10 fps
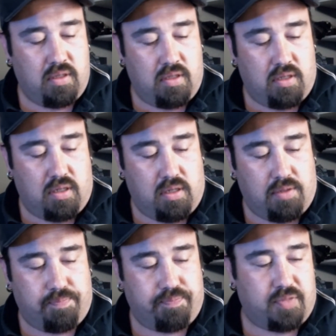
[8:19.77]

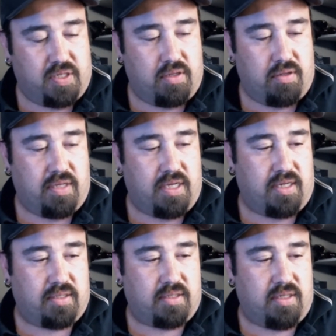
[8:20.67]
But other than that, like
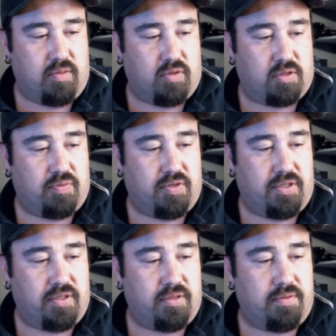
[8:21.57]
I said, it works pretty
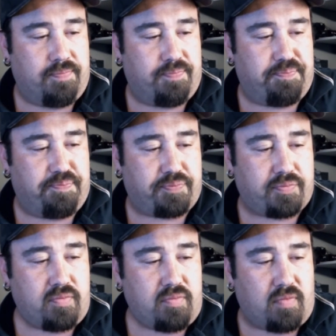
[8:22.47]
good.
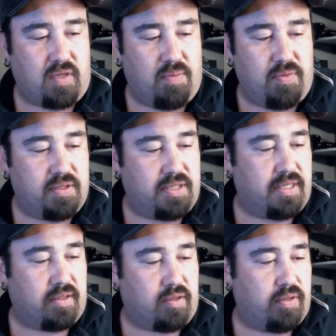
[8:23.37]
I'm going to
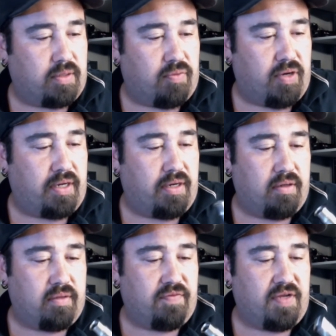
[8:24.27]
take a quick break here
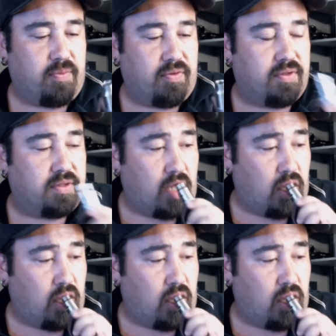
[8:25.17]
and vape on this.